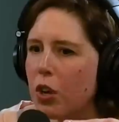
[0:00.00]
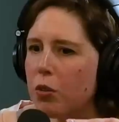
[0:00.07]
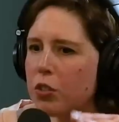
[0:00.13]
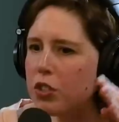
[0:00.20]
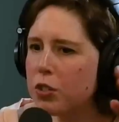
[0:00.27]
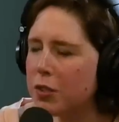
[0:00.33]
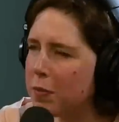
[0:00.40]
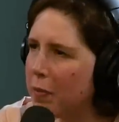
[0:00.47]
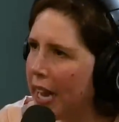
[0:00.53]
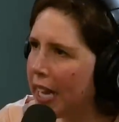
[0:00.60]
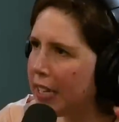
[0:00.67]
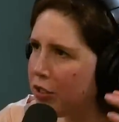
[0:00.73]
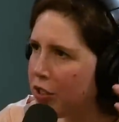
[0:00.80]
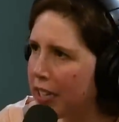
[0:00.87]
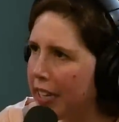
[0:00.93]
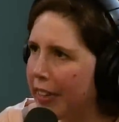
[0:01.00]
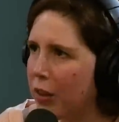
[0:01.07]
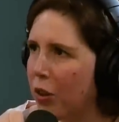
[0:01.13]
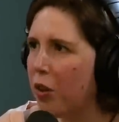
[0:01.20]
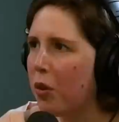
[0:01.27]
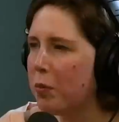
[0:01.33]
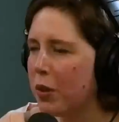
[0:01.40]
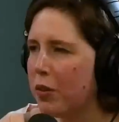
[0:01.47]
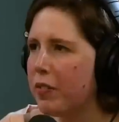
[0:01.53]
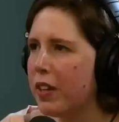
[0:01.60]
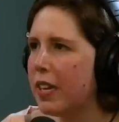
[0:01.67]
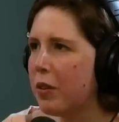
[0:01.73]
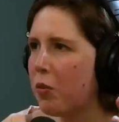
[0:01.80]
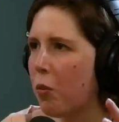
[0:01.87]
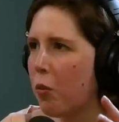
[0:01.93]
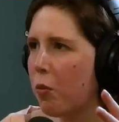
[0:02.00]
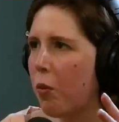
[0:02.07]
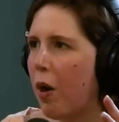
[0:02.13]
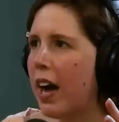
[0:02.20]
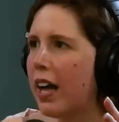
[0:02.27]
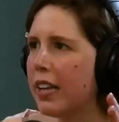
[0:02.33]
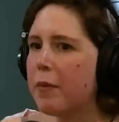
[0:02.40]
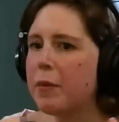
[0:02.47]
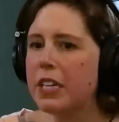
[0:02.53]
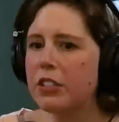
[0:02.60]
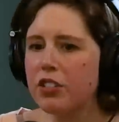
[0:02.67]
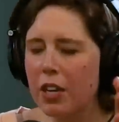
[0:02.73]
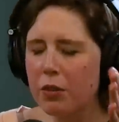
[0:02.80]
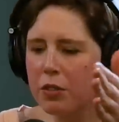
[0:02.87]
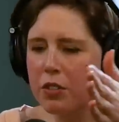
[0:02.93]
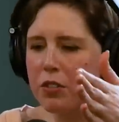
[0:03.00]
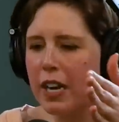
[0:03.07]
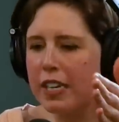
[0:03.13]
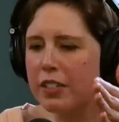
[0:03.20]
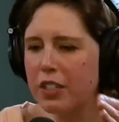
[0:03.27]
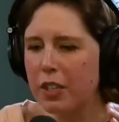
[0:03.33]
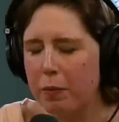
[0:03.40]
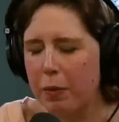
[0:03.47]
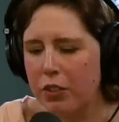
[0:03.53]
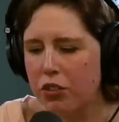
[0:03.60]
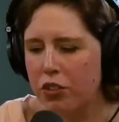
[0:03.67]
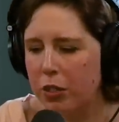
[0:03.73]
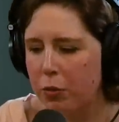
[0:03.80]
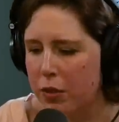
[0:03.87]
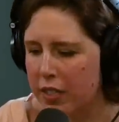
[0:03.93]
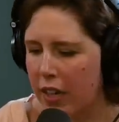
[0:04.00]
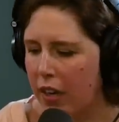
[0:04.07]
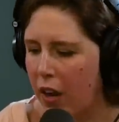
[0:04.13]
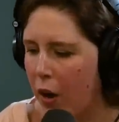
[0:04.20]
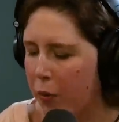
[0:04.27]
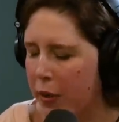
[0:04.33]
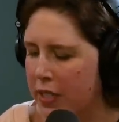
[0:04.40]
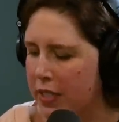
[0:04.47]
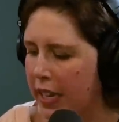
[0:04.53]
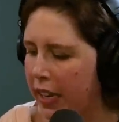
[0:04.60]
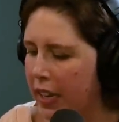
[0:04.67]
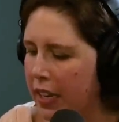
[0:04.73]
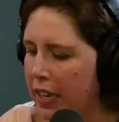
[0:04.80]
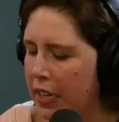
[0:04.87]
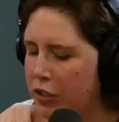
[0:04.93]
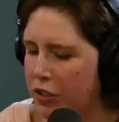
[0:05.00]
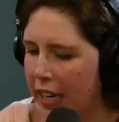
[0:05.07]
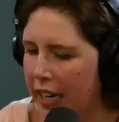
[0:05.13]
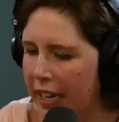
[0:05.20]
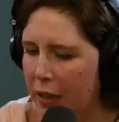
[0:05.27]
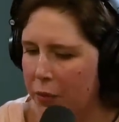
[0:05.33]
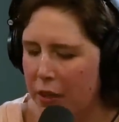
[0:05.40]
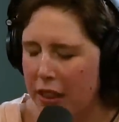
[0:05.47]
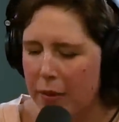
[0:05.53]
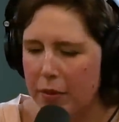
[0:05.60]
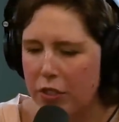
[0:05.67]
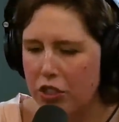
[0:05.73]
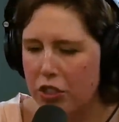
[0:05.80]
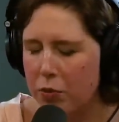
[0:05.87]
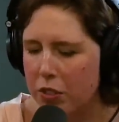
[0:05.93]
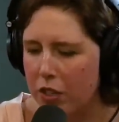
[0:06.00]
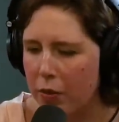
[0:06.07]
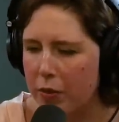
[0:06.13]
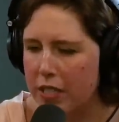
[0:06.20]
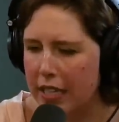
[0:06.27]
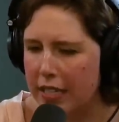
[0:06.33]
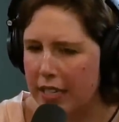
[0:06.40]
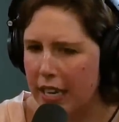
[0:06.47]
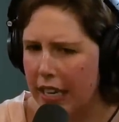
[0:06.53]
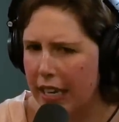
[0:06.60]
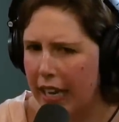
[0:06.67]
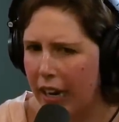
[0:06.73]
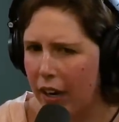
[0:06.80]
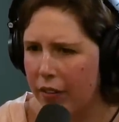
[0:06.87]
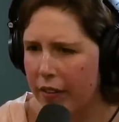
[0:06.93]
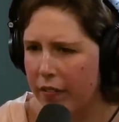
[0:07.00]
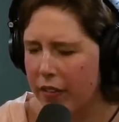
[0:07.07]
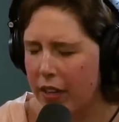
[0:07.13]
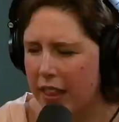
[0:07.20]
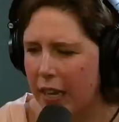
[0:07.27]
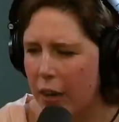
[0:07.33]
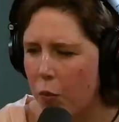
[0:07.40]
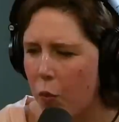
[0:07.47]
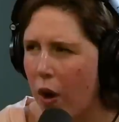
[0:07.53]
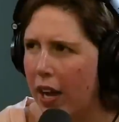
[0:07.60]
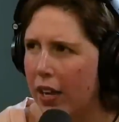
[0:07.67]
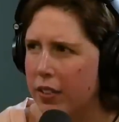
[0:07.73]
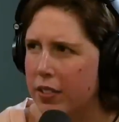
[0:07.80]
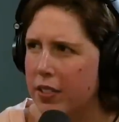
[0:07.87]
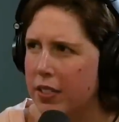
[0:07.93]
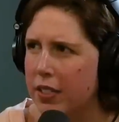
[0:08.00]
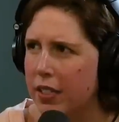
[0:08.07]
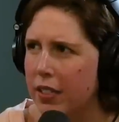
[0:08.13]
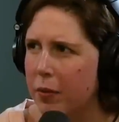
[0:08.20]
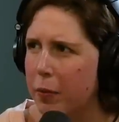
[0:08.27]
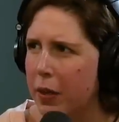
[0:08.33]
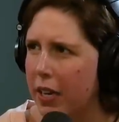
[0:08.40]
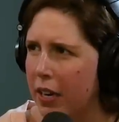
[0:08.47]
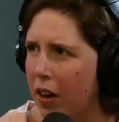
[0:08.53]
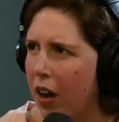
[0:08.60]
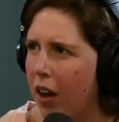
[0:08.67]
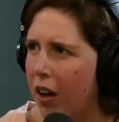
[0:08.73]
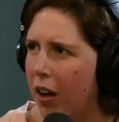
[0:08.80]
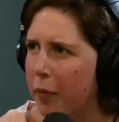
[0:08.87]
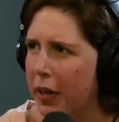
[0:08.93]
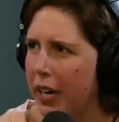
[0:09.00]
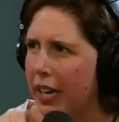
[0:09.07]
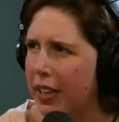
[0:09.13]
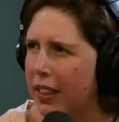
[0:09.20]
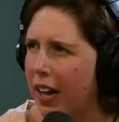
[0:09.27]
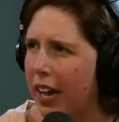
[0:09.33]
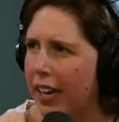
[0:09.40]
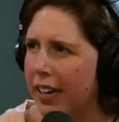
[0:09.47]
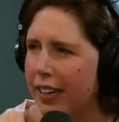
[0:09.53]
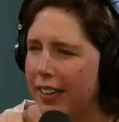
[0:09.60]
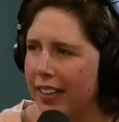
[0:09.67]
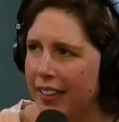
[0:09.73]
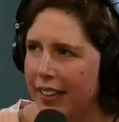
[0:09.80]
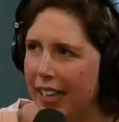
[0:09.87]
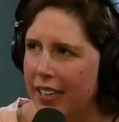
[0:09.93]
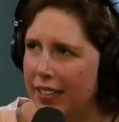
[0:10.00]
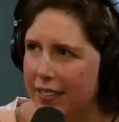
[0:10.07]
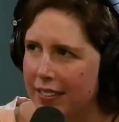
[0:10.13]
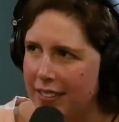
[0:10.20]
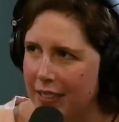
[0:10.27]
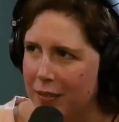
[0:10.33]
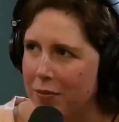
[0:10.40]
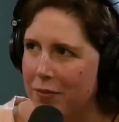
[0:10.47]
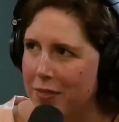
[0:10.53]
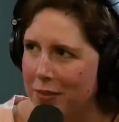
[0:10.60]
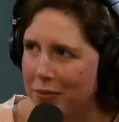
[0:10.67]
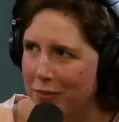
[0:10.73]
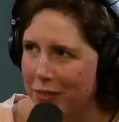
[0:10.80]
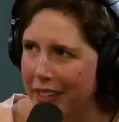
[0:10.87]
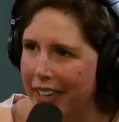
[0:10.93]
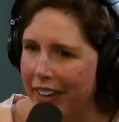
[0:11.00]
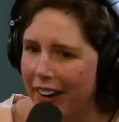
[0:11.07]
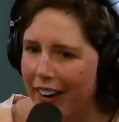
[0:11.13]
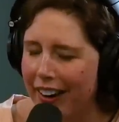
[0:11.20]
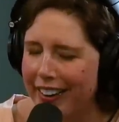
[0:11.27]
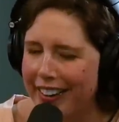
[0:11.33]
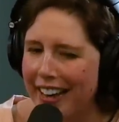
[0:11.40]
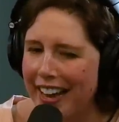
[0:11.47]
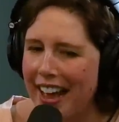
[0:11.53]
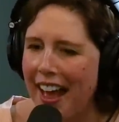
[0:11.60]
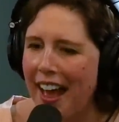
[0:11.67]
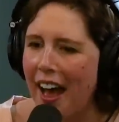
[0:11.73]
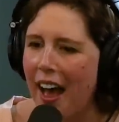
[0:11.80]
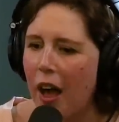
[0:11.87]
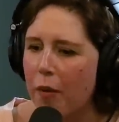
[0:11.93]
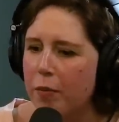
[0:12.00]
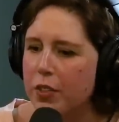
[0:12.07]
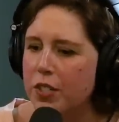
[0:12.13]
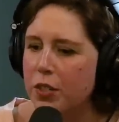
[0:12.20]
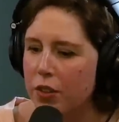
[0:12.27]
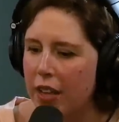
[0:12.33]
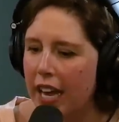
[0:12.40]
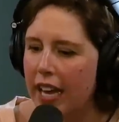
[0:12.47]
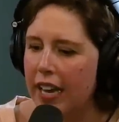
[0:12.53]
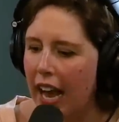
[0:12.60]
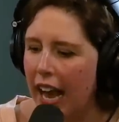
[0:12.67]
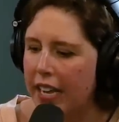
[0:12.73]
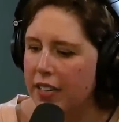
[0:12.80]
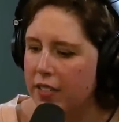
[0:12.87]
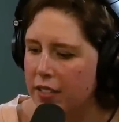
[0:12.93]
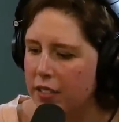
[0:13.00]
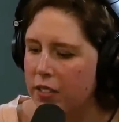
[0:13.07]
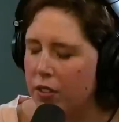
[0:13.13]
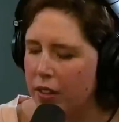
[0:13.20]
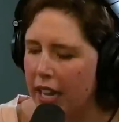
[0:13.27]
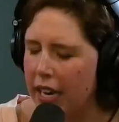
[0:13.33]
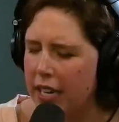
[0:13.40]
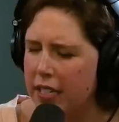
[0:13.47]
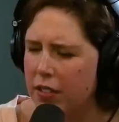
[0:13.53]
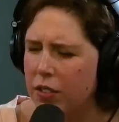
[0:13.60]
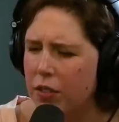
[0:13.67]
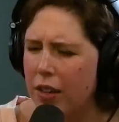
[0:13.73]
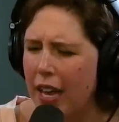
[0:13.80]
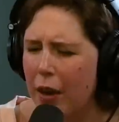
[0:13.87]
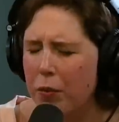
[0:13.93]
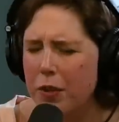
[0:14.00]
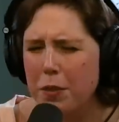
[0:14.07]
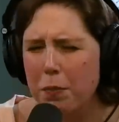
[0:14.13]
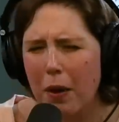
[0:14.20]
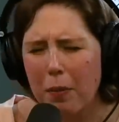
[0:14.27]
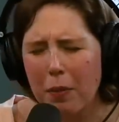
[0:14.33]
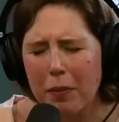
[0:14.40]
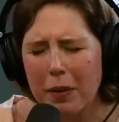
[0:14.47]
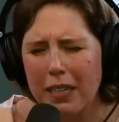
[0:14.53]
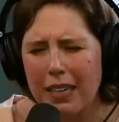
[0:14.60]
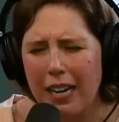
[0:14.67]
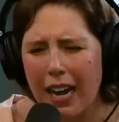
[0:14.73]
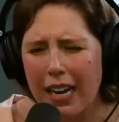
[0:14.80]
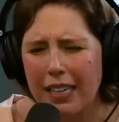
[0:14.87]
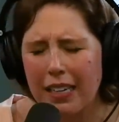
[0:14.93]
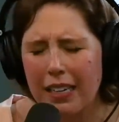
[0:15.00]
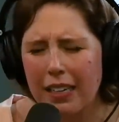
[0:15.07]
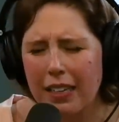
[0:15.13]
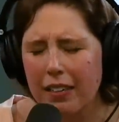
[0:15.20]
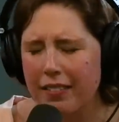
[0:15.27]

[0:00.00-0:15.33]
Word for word: so she was managing like the whole movie while I mean Judd was directing it, but she was like always like checking in with him, and she was always like taking care of everything while still being calm. And I thought oh. that seems really hard. Um, so then I so then I so that was probably nine.